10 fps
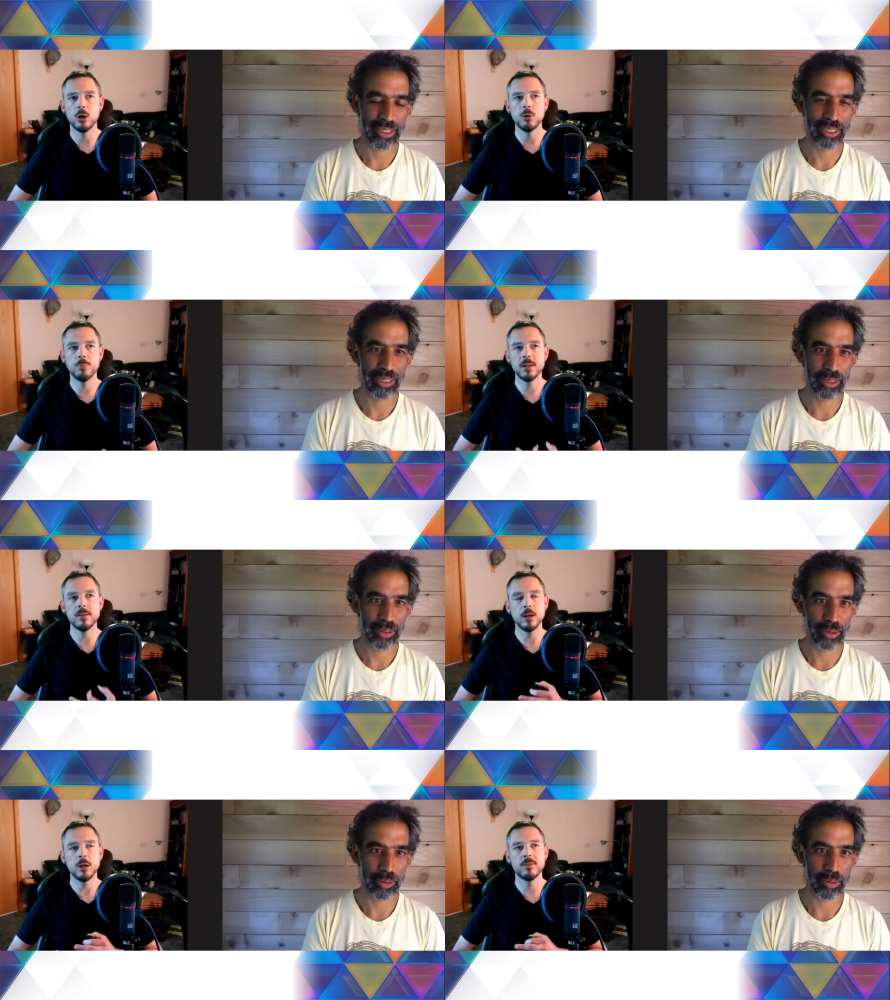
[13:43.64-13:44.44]
Speaker 1: not, but
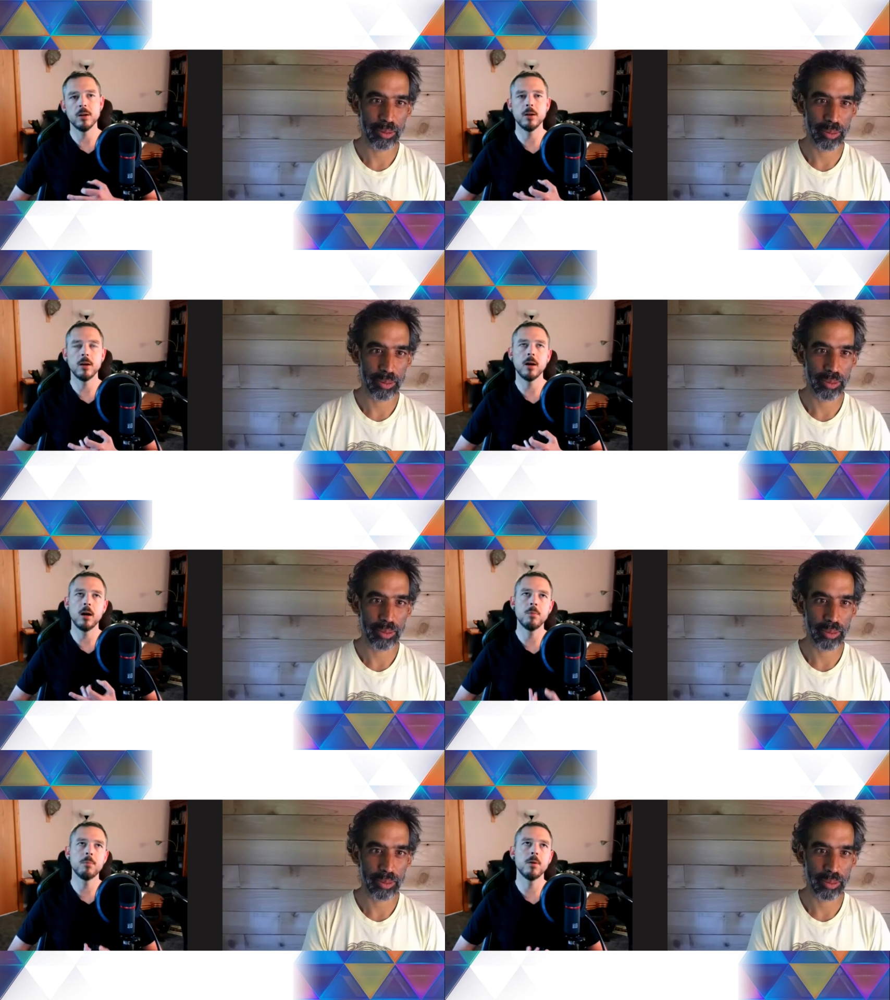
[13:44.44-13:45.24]
you know, so
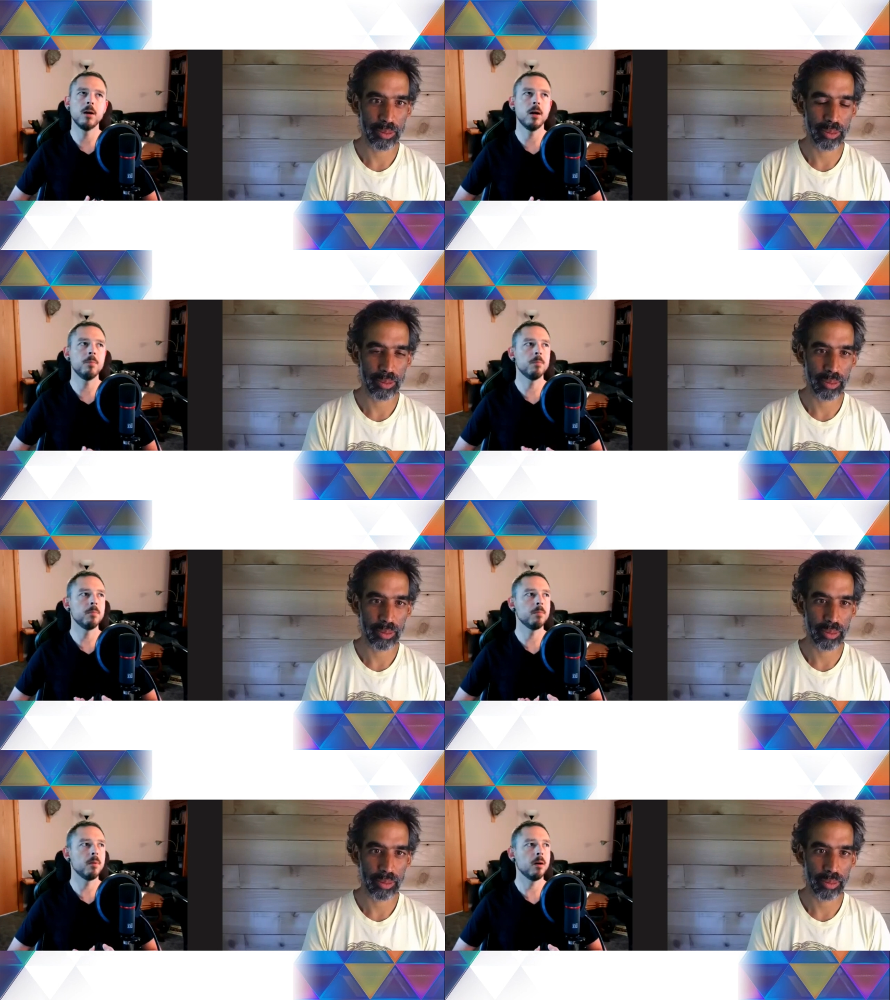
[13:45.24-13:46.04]
I'm, I'm,